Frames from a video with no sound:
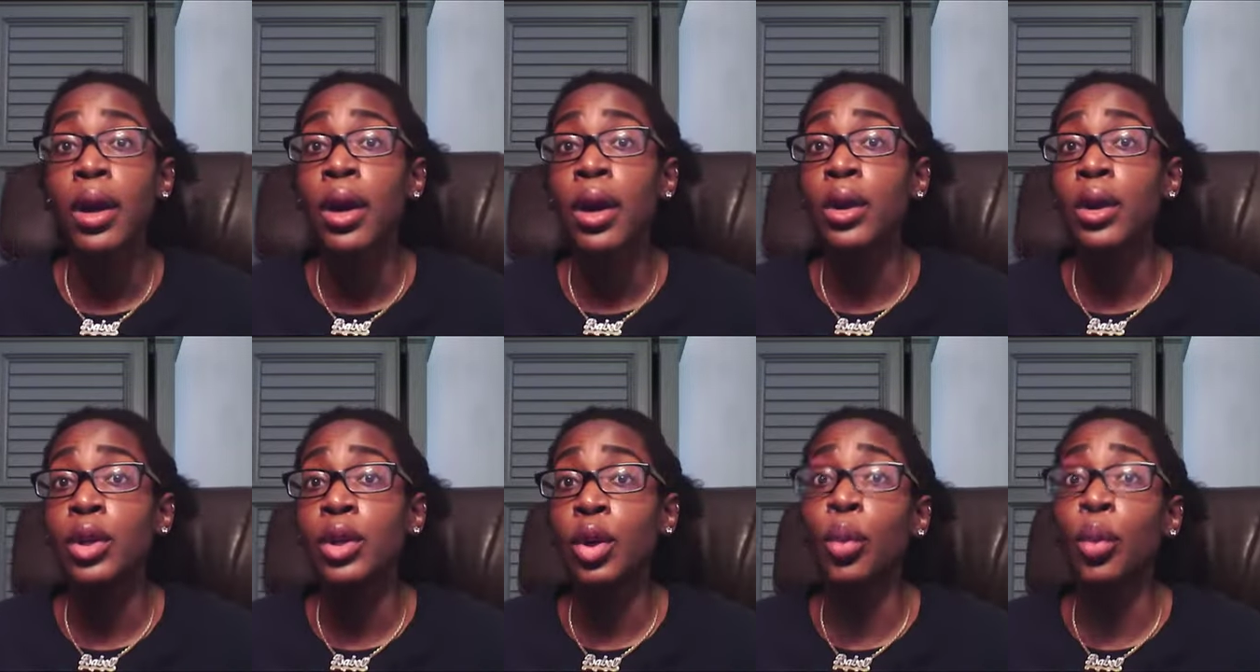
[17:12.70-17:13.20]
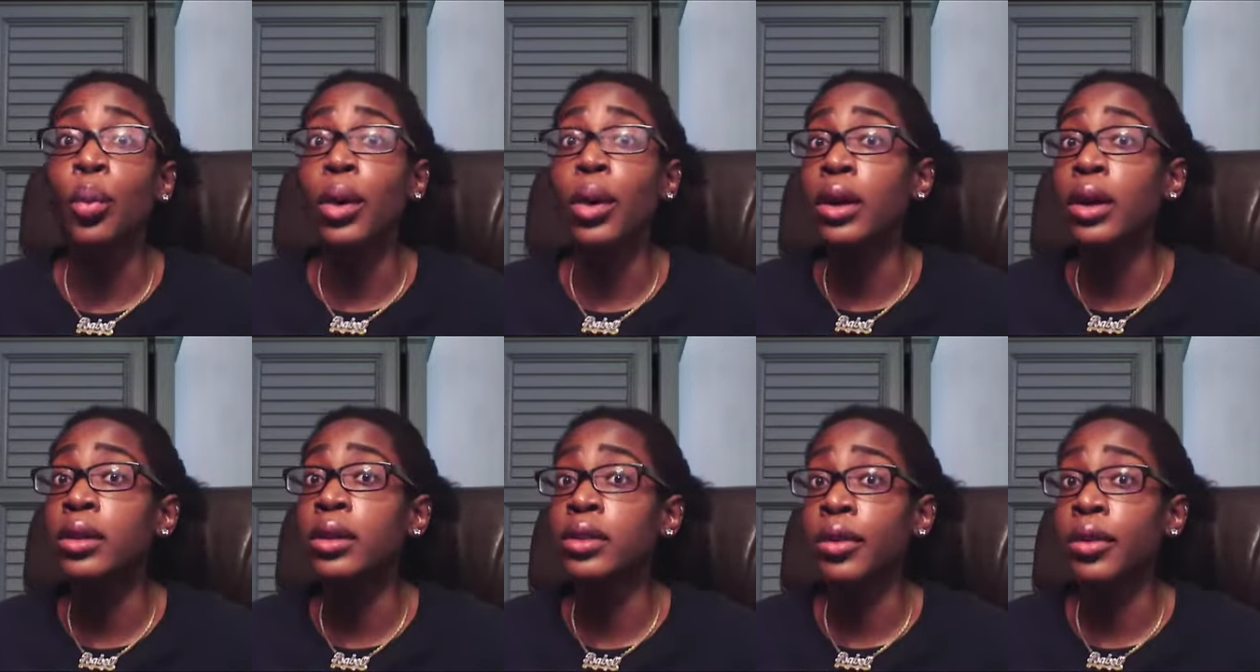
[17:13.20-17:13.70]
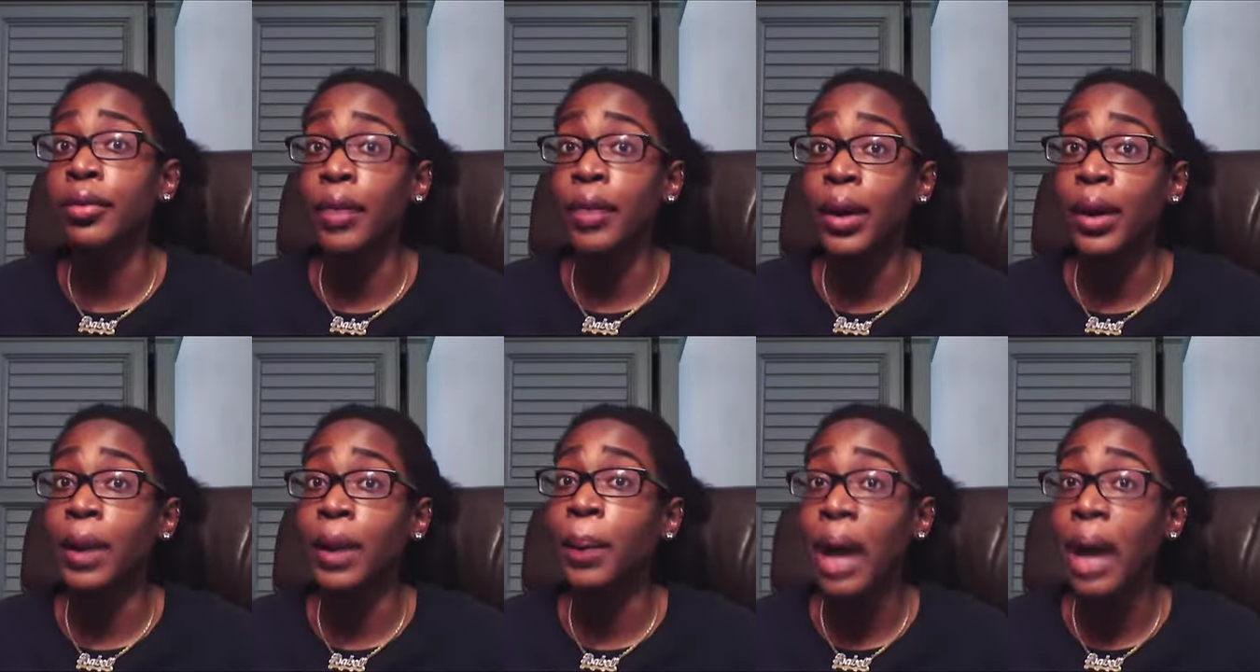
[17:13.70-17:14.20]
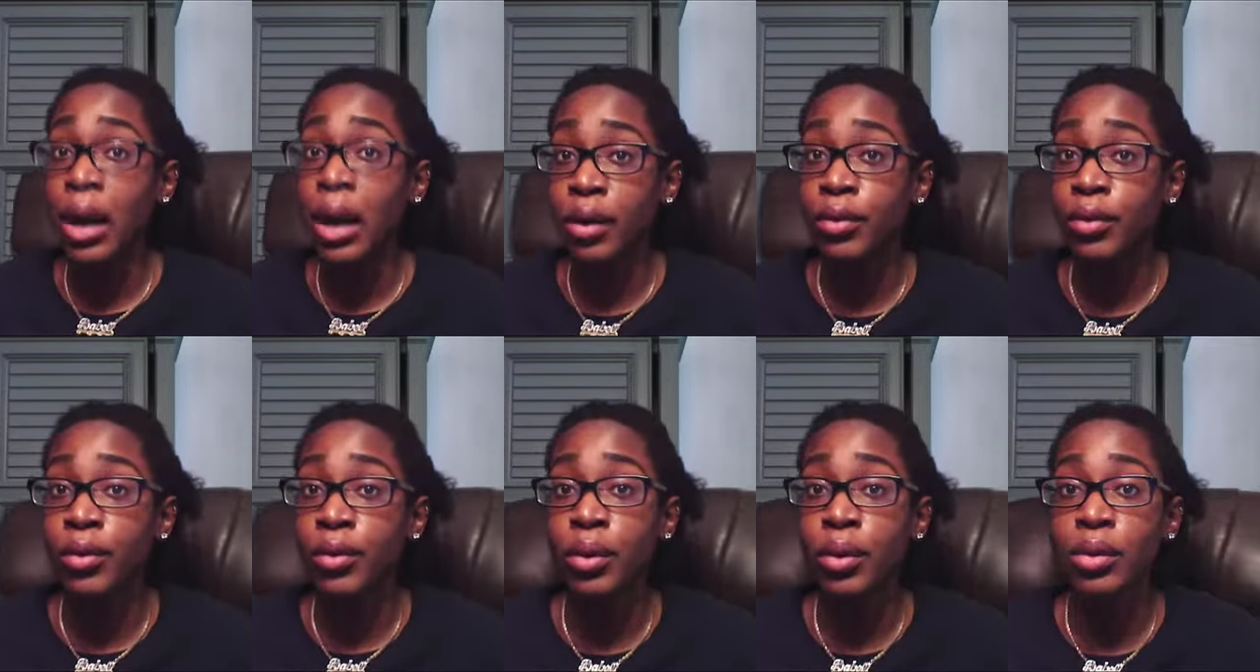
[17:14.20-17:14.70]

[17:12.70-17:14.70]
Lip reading: your words are very powerful.